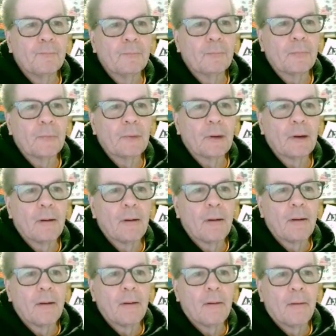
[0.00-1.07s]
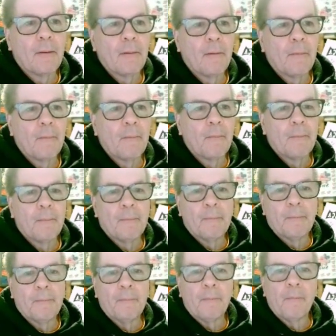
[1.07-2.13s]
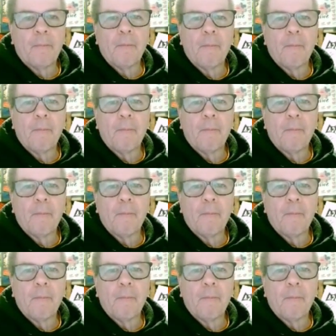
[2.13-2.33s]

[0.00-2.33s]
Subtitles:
(silence)